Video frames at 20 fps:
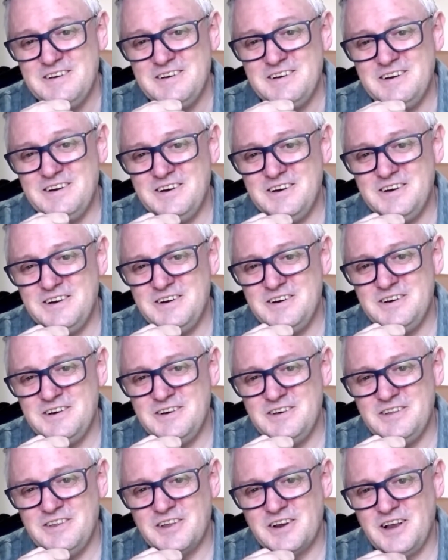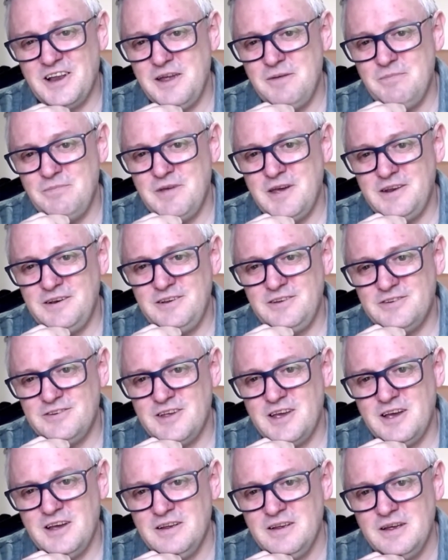The claim then is
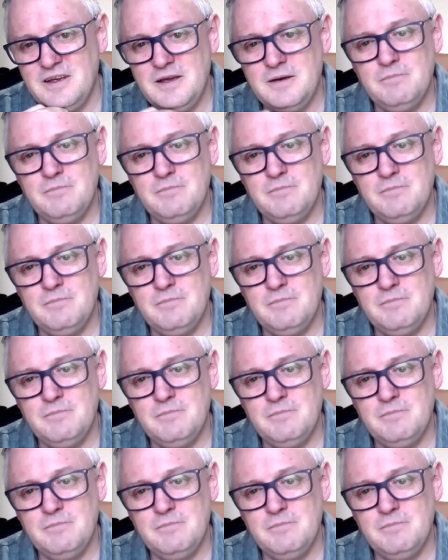that